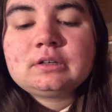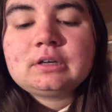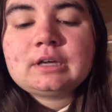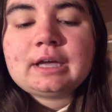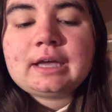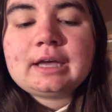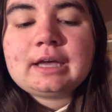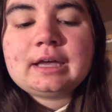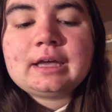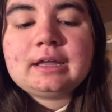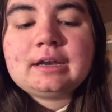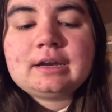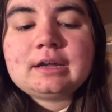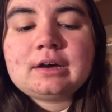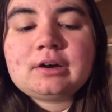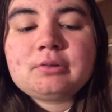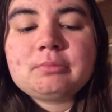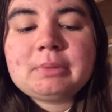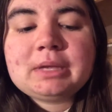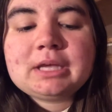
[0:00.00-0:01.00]
And
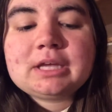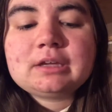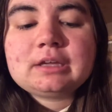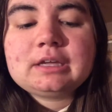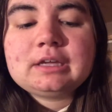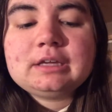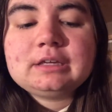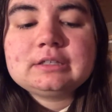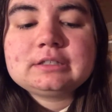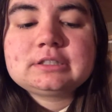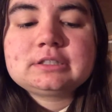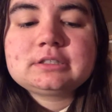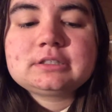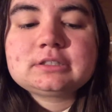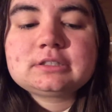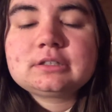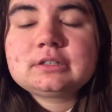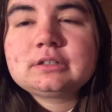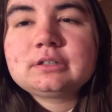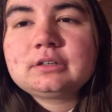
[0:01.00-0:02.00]
I'll make a case
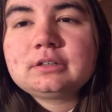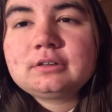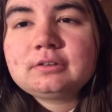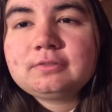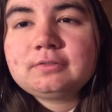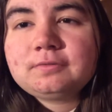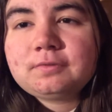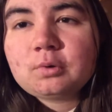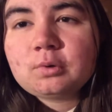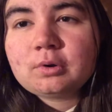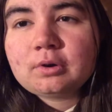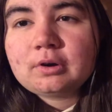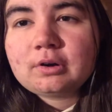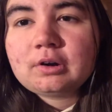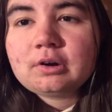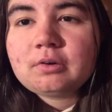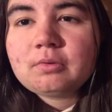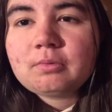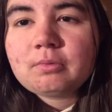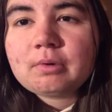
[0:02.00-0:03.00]
for
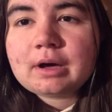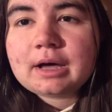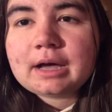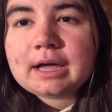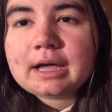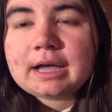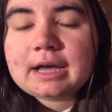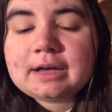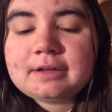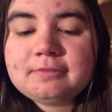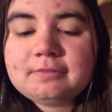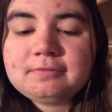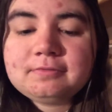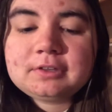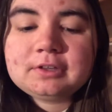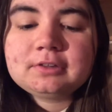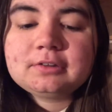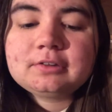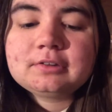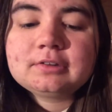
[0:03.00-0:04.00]
why I
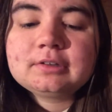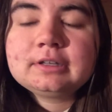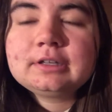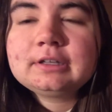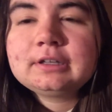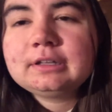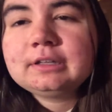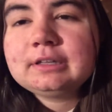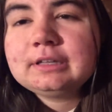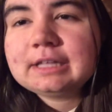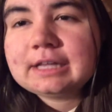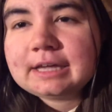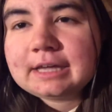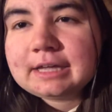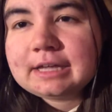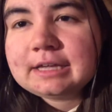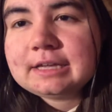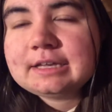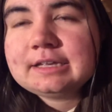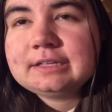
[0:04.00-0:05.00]
feel
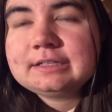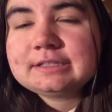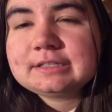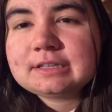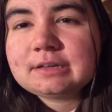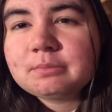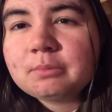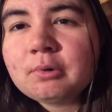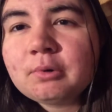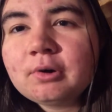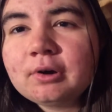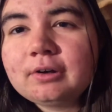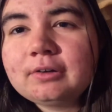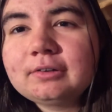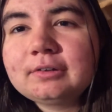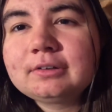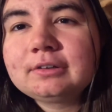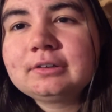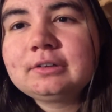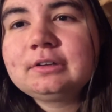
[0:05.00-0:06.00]
that it's immoral.
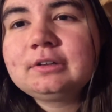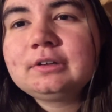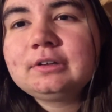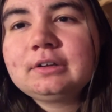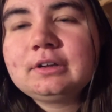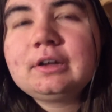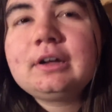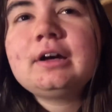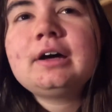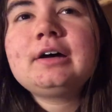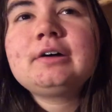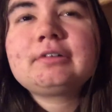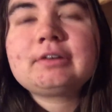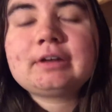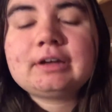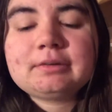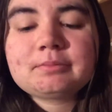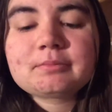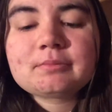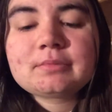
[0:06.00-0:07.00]

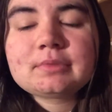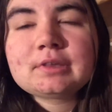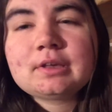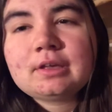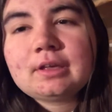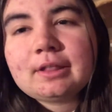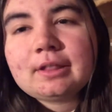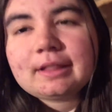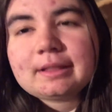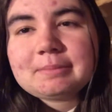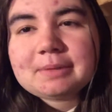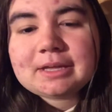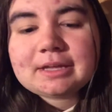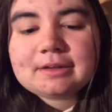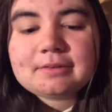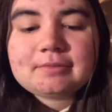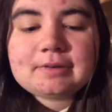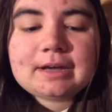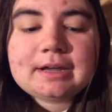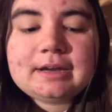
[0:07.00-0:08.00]
Okay, let me
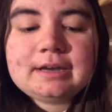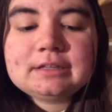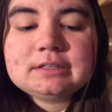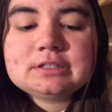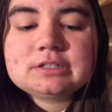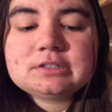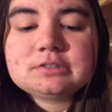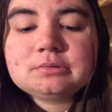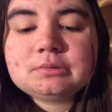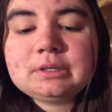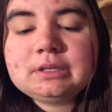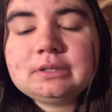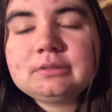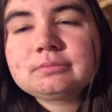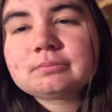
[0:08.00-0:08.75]
get right into it.